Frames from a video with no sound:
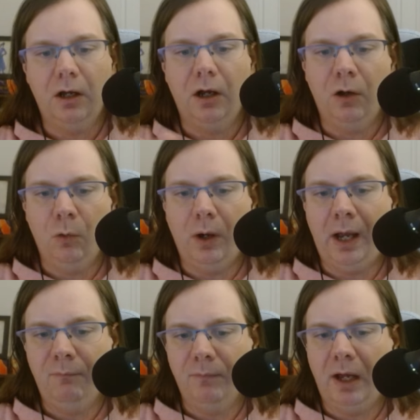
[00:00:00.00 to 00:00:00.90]
Oh,
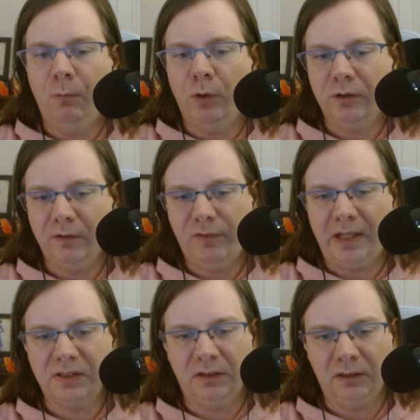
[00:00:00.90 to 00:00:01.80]
I wonder if
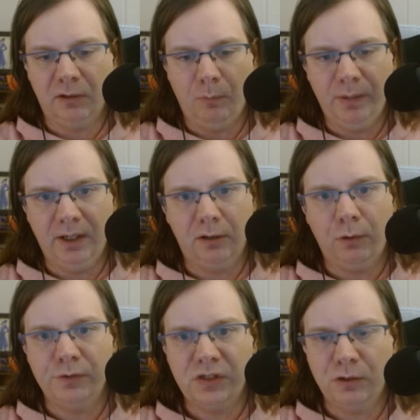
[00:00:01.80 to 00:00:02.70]
that's a little bit
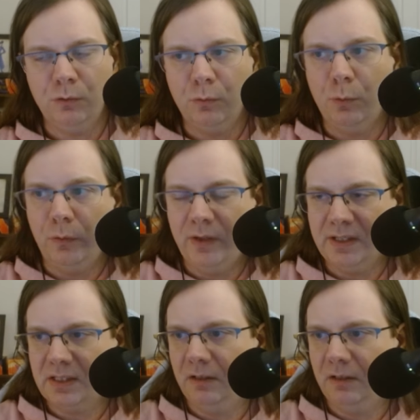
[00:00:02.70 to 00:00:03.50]
close to this